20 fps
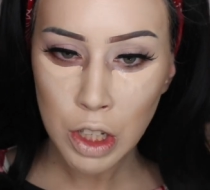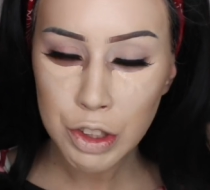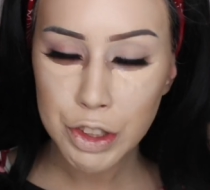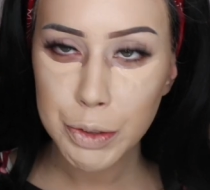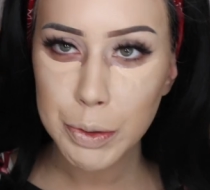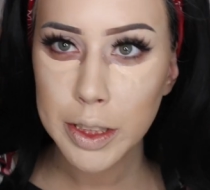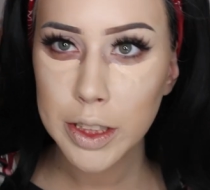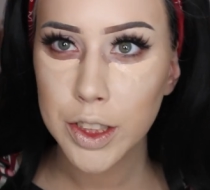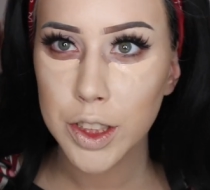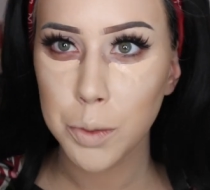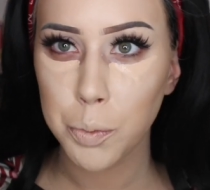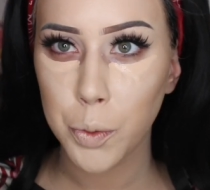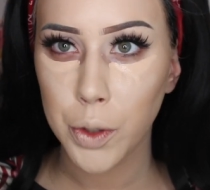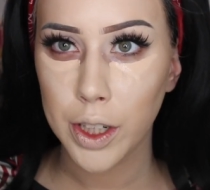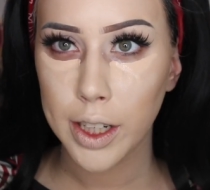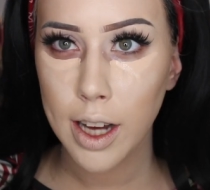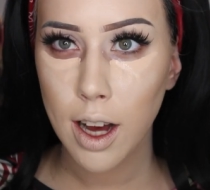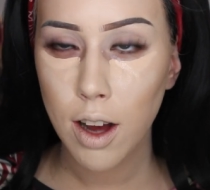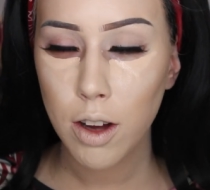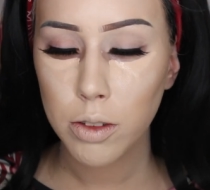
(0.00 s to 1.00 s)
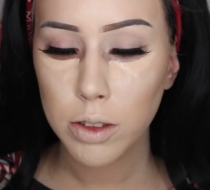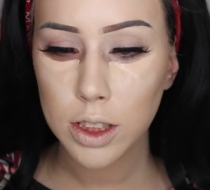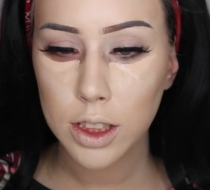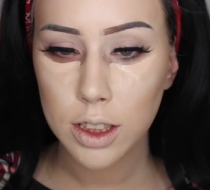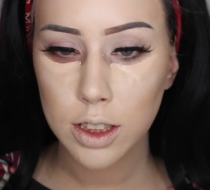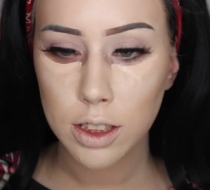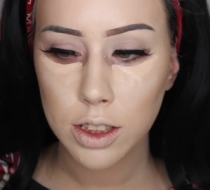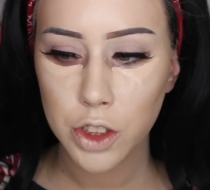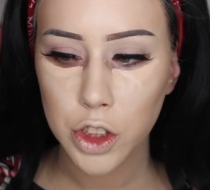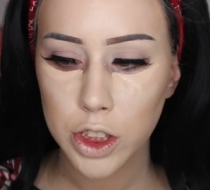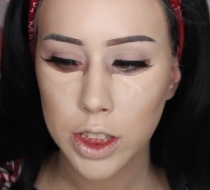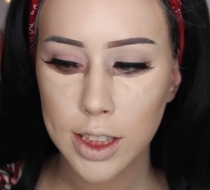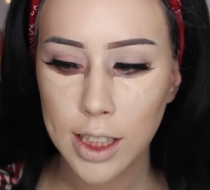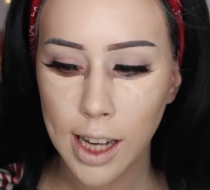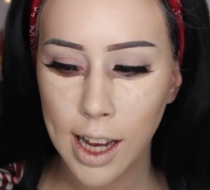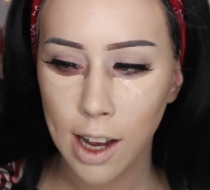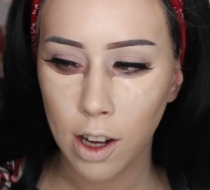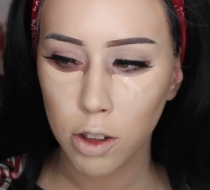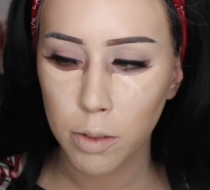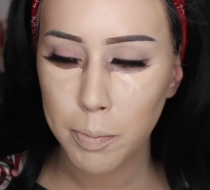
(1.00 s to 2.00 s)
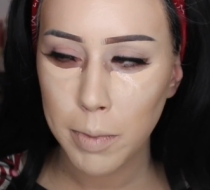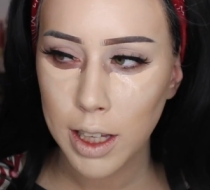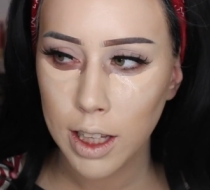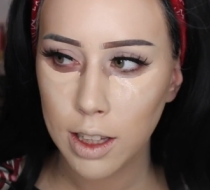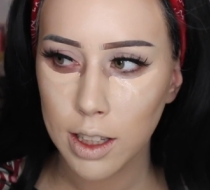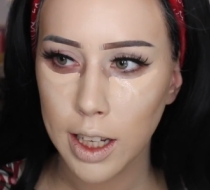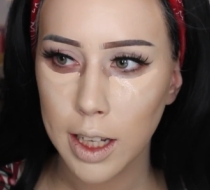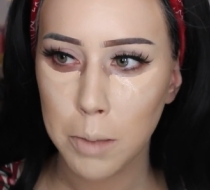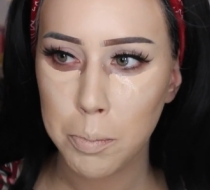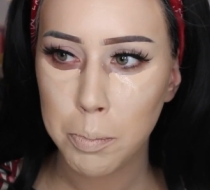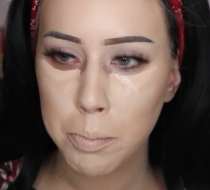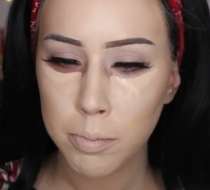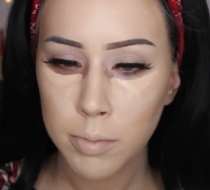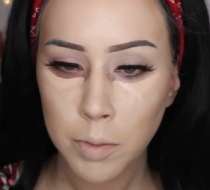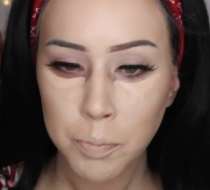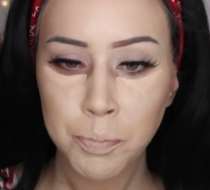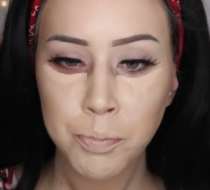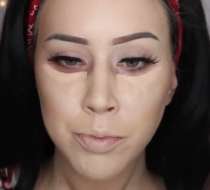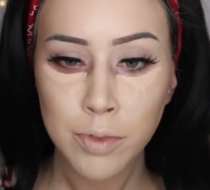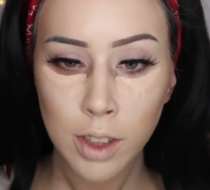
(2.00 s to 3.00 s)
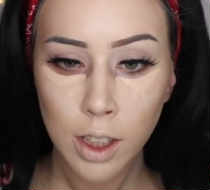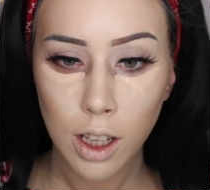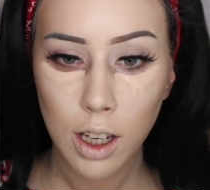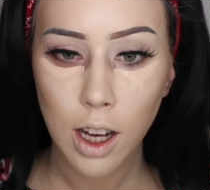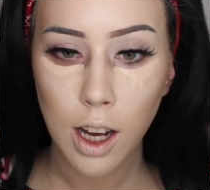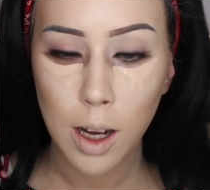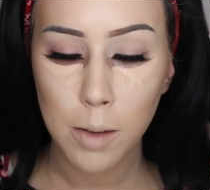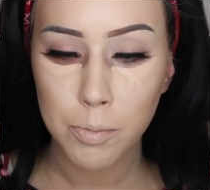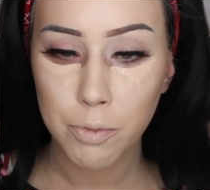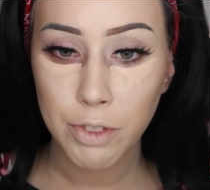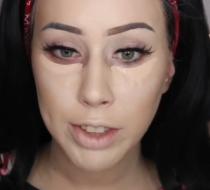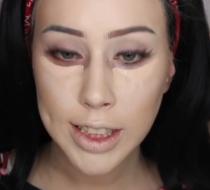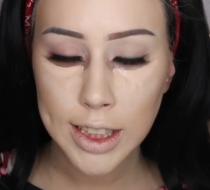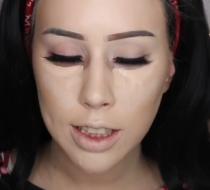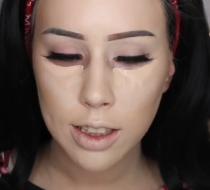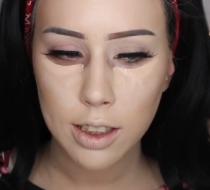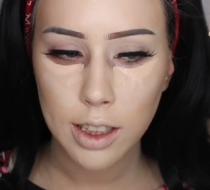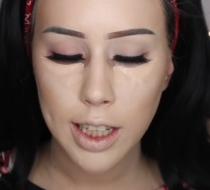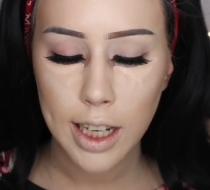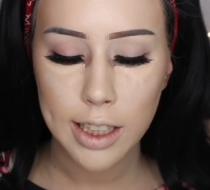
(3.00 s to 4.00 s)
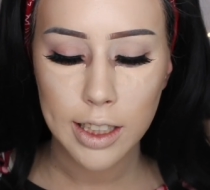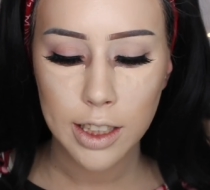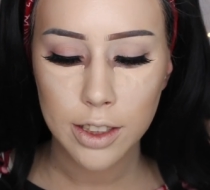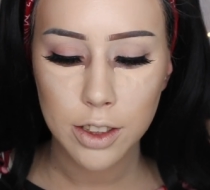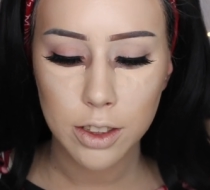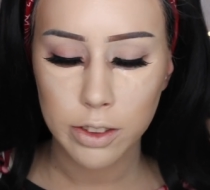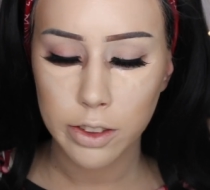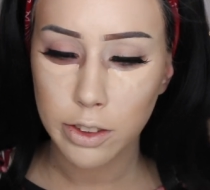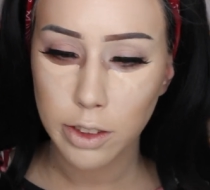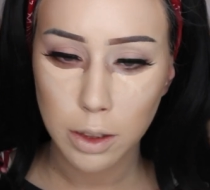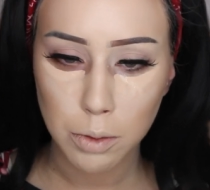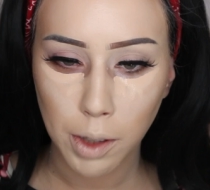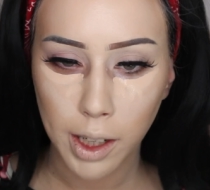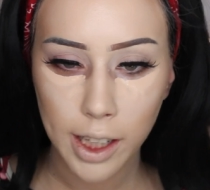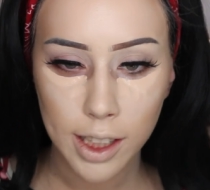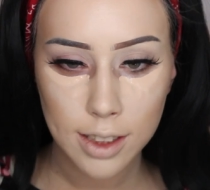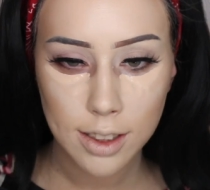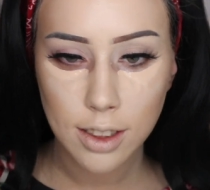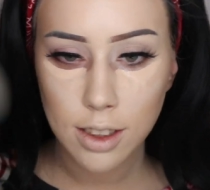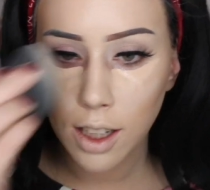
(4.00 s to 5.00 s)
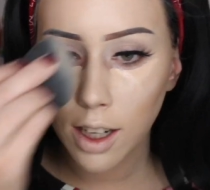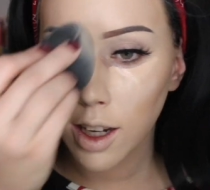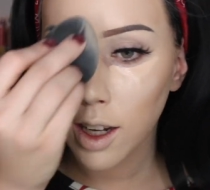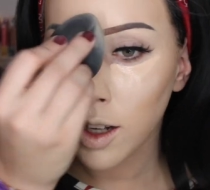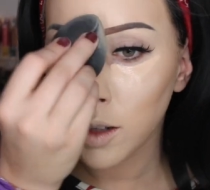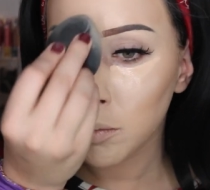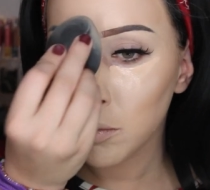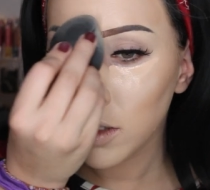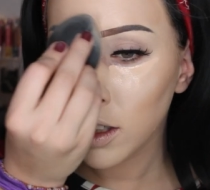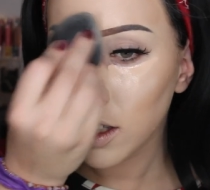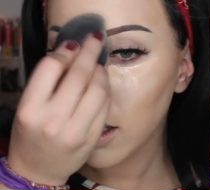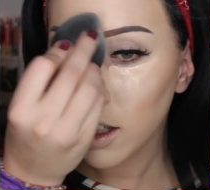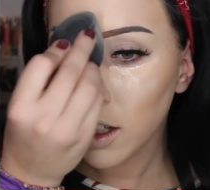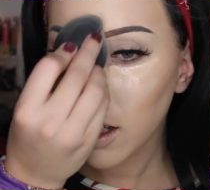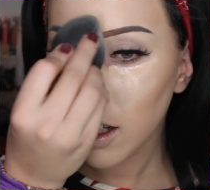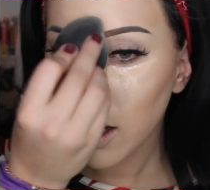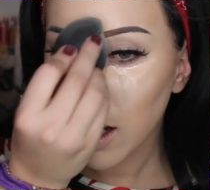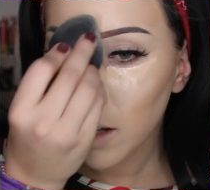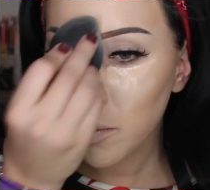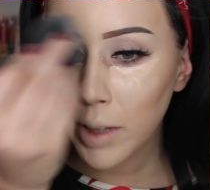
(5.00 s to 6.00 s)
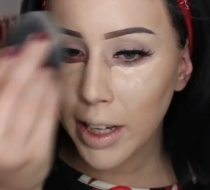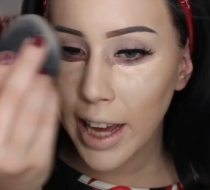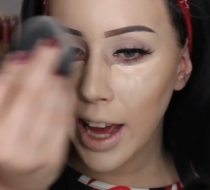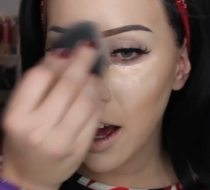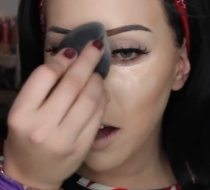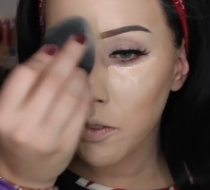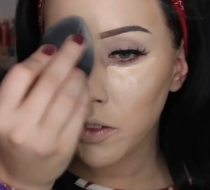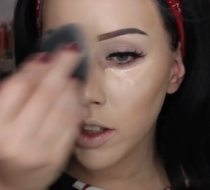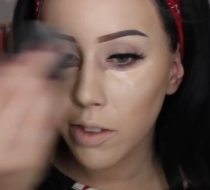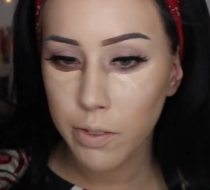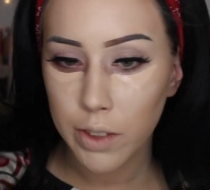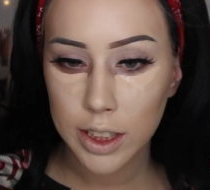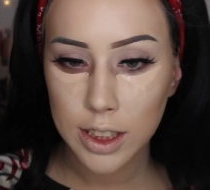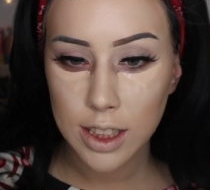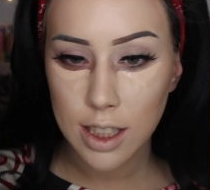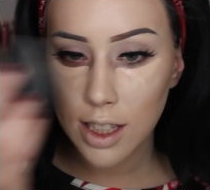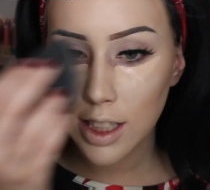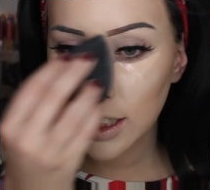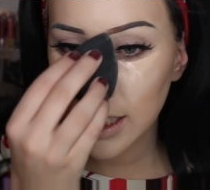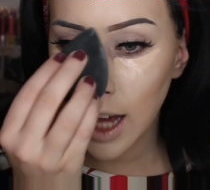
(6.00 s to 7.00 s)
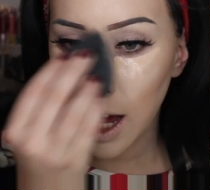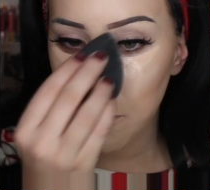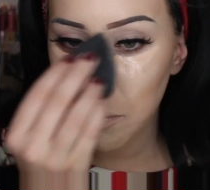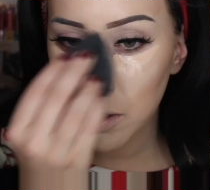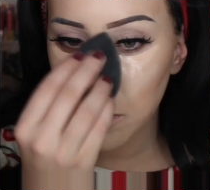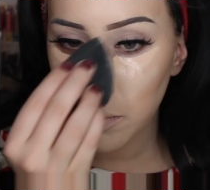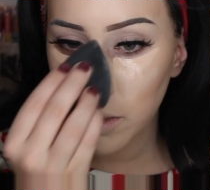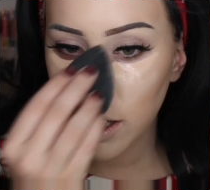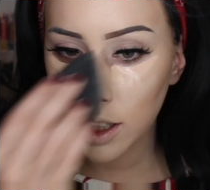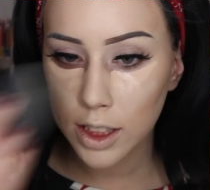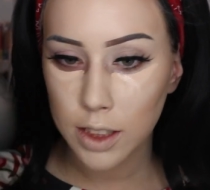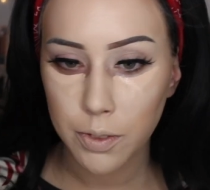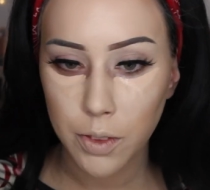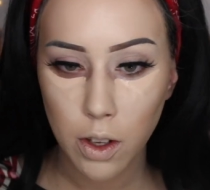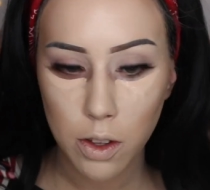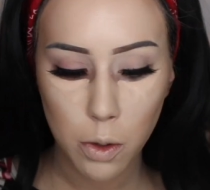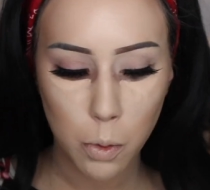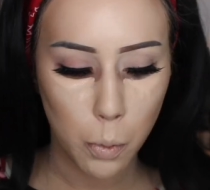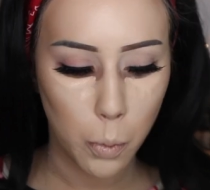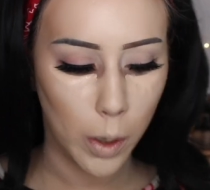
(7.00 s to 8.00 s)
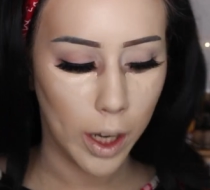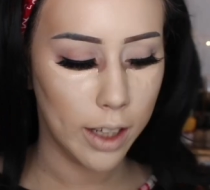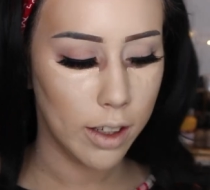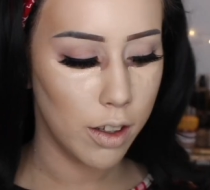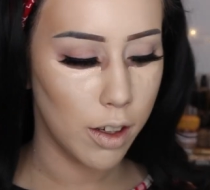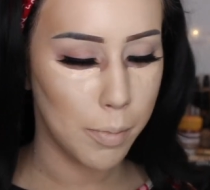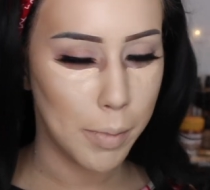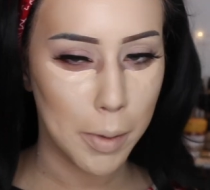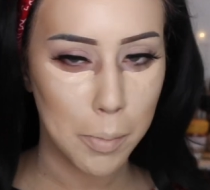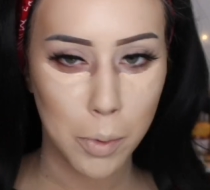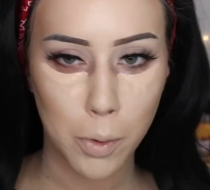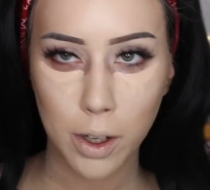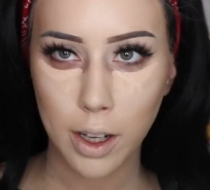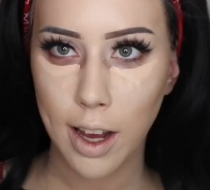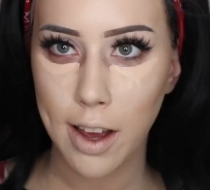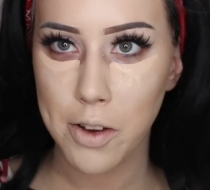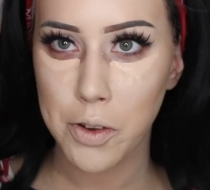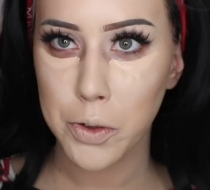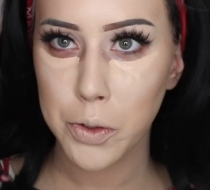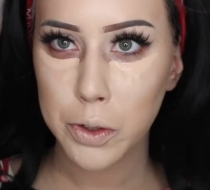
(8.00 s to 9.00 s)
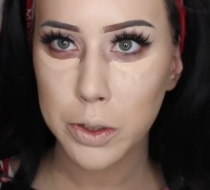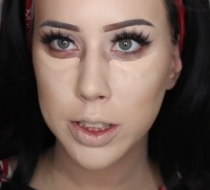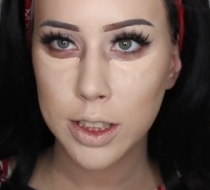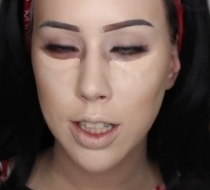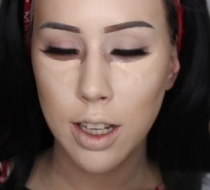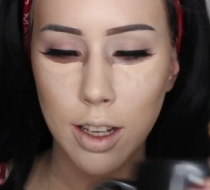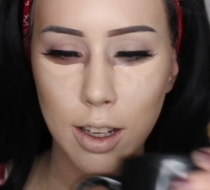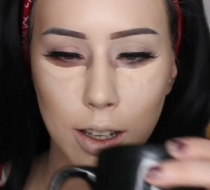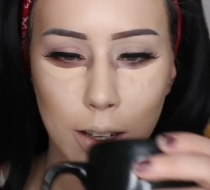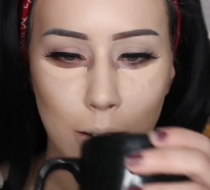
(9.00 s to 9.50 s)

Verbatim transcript: doing some workouts just to help me, like physically I need to lose weight. I'm like half convinced that this happened because of all the weight on my poor ankles.